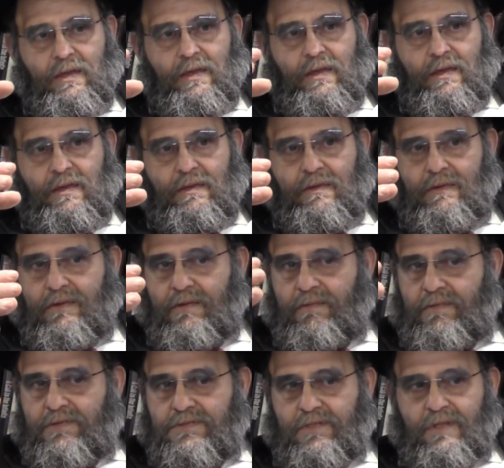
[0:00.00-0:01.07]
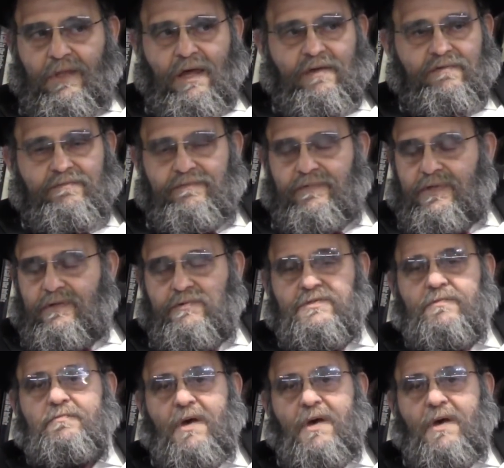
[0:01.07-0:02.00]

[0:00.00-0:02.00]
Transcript: and there was a lot of there was a